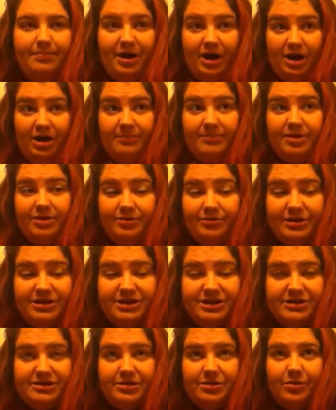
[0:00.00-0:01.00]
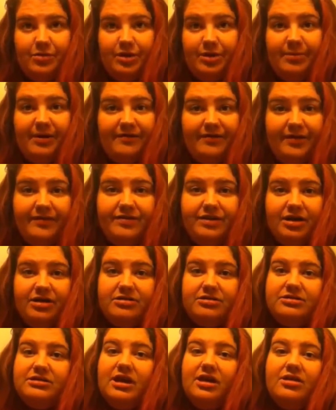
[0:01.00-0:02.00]
Palmer, which is one of my favorite
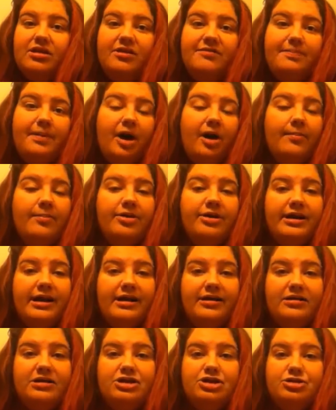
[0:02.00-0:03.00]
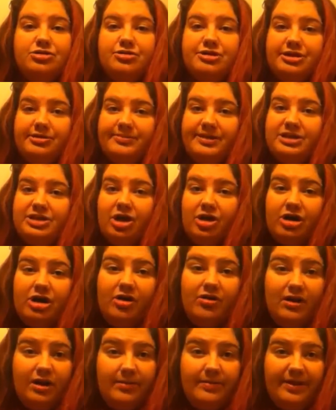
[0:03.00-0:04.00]
doctors. I love Palmer and Ellis. You'll hear me talk
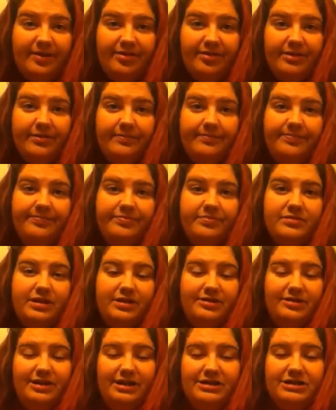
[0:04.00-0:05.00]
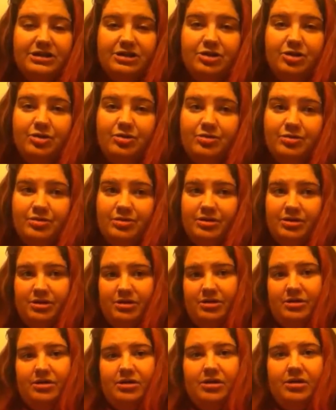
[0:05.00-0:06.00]
a lot about them in the next little
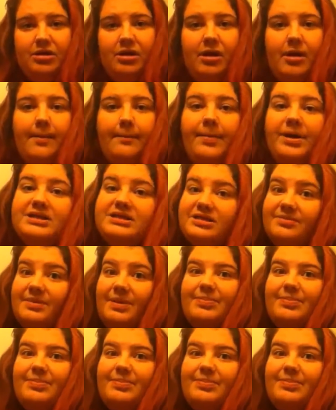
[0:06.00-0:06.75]
months